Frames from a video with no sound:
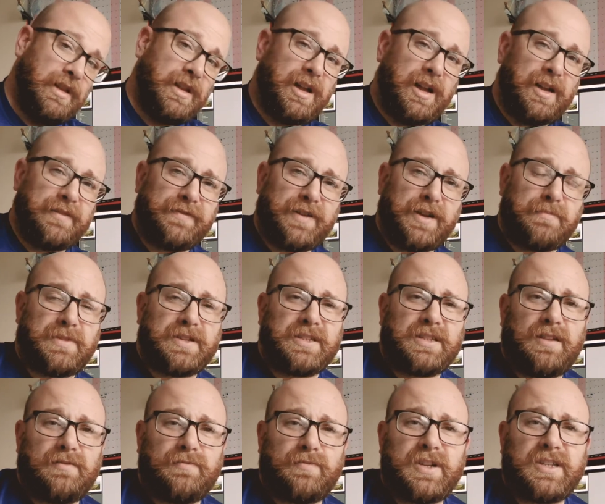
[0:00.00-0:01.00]
I found
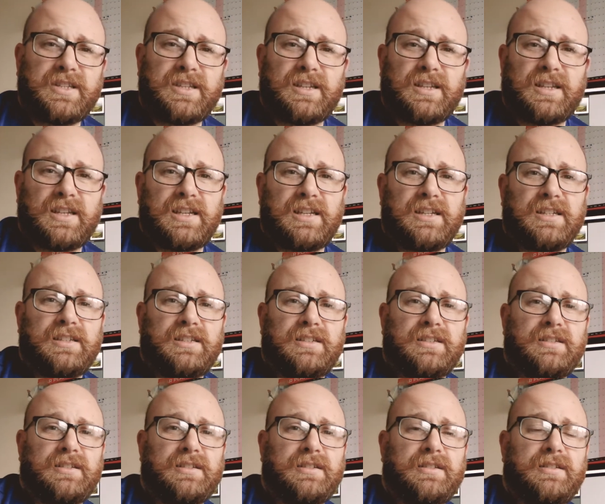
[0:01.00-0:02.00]
myself recently
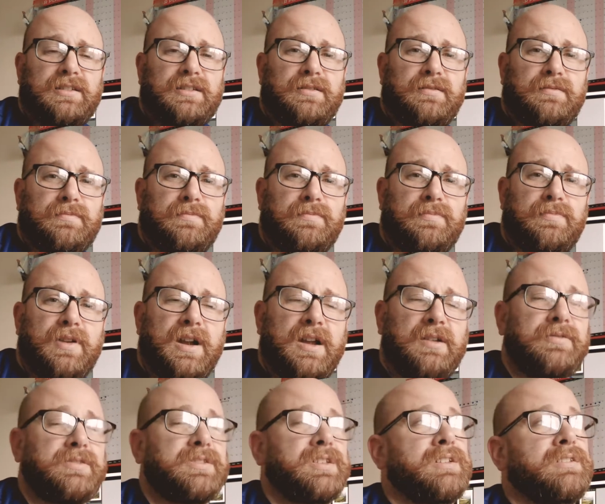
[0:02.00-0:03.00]

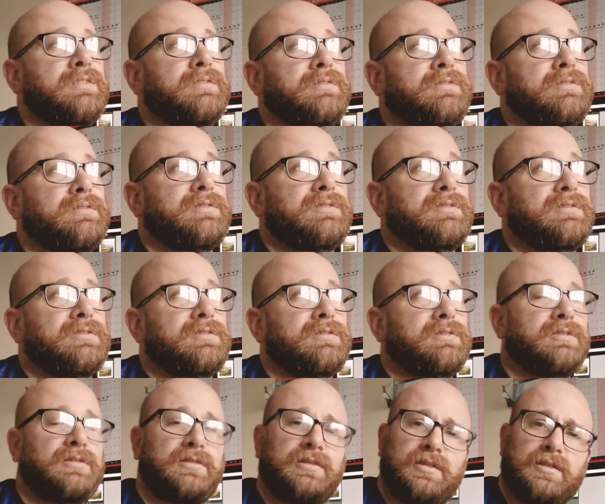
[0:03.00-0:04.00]
browsing
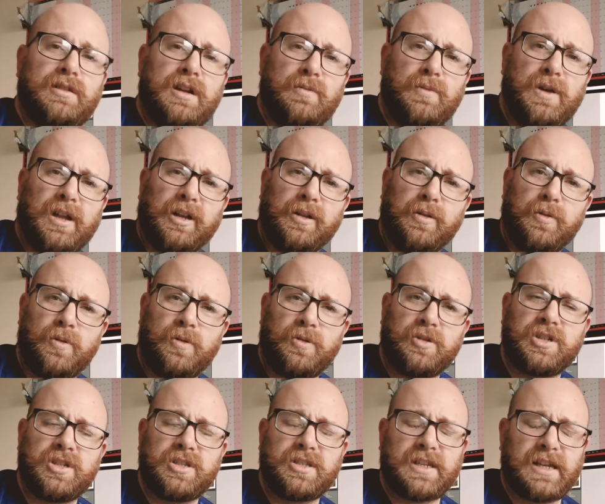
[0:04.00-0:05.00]
on a well-known
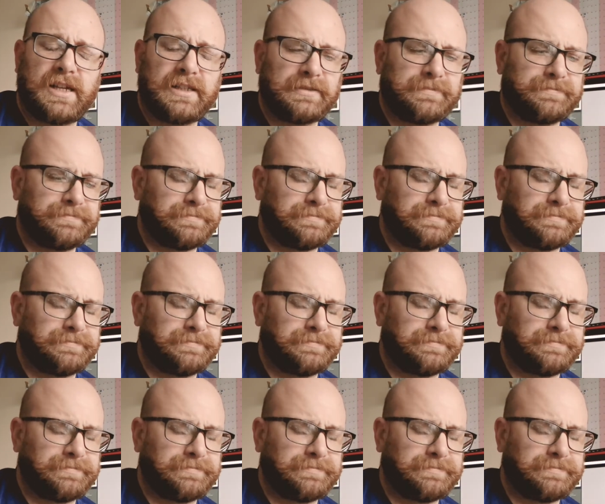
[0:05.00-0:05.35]
auction site